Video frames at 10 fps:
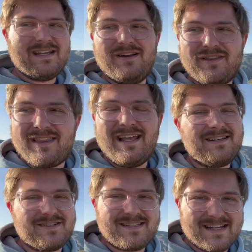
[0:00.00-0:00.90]
You know, the thing
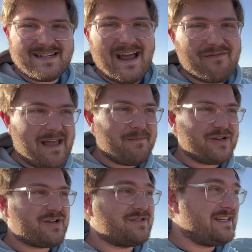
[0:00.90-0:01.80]
just doesn't have that
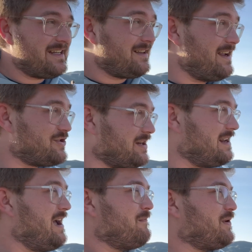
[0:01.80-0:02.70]
much articulation,
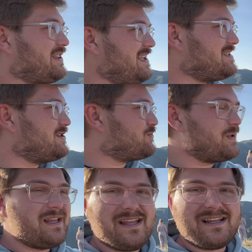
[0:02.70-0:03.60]
but this is
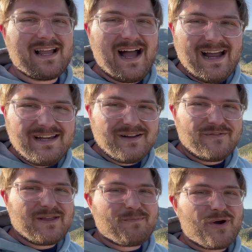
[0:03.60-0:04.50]
really kind of
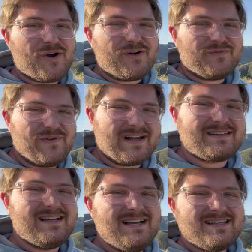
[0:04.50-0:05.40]
the perfect
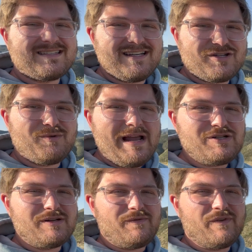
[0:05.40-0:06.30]

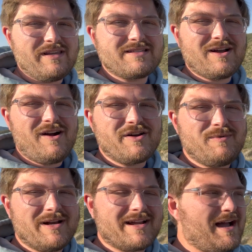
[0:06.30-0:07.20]
situation for this car. You
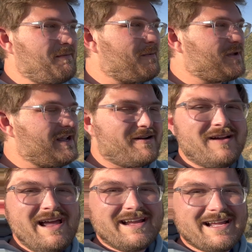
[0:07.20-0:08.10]
want to come up here,
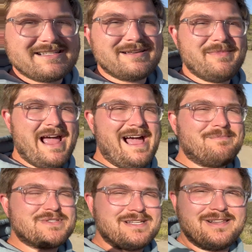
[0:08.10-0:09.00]
get some
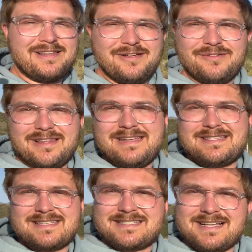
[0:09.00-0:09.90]
absolutely
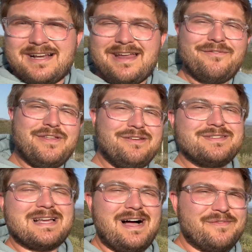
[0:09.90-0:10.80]
stunning views
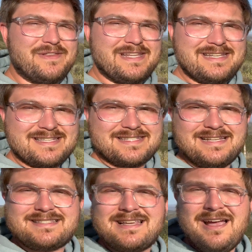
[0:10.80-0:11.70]
off in the
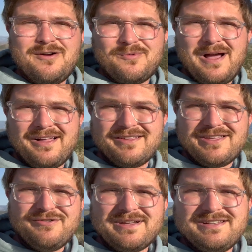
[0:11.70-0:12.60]
distance. Well,
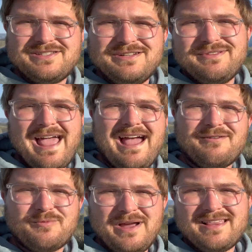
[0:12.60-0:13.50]
you can do that
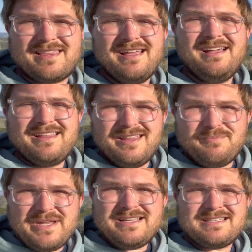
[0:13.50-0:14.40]
with the
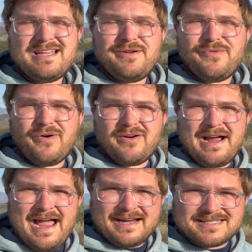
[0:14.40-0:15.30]

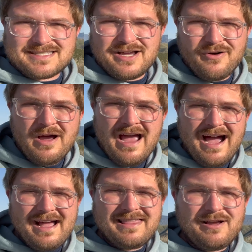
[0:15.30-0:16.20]
bZ4X. So
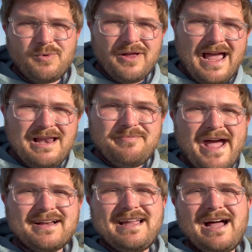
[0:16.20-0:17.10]
I think we'll head
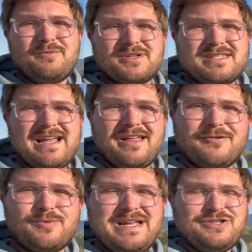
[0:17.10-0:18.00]
back down. We'll see how the
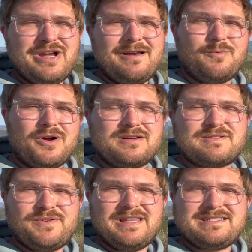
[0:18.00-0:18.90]
regen works
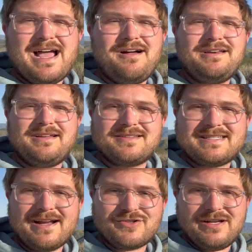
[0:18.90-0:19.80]
for the downhill
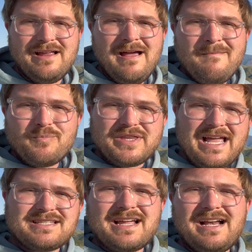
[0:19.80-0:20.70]
section. But
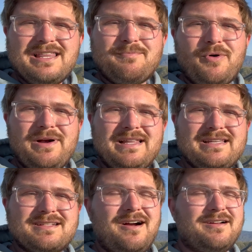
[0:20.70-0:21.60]
that's kind of the point of
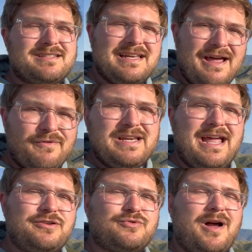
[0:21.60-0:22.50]
this car. It's an
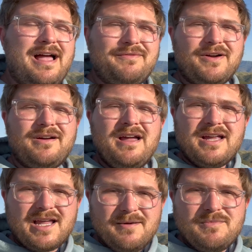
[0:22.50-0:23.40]
everyday driver,
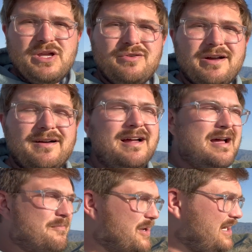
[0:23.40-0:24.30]
commuter,
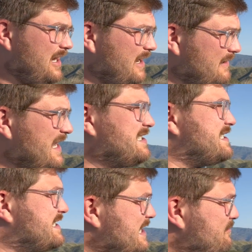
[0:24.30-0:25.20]
but it's
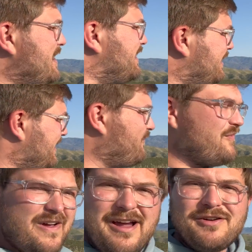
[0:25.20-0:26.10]
seemingly
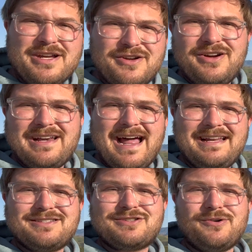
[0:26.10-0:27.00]
very good at
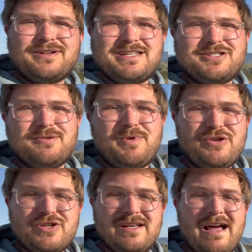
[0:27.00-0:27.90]
its torque
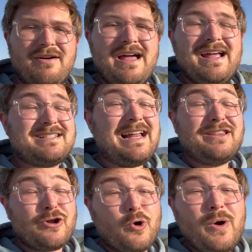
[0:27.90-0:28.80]
distribution. Now, it's not
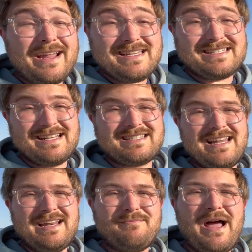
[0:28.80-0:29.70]
the quickest at
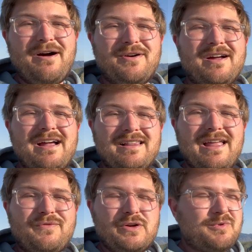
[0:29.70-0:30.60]
sending power
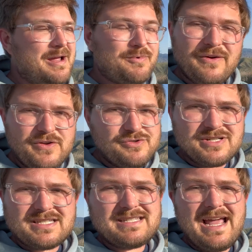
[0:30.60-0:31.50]
left and right, but if you
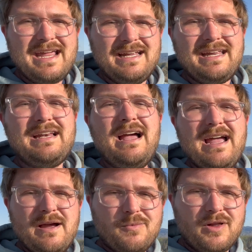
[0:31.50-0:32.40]
just stay in it,
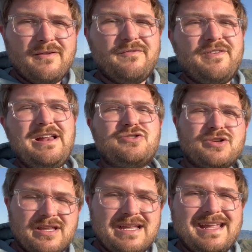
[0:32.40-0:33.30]
it will
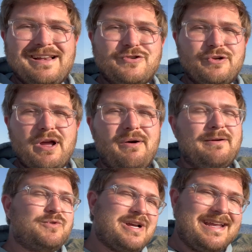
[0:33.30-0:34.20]
eventually get you going,
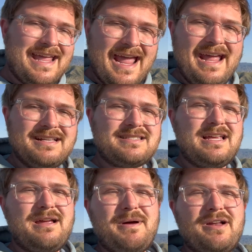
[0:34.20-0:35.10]
which I can't
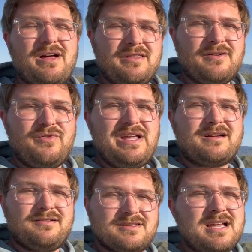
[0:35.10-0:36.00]
say about other
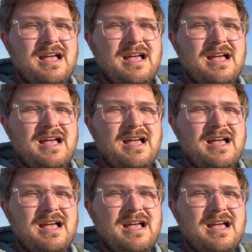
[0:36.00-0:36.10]
vehicles.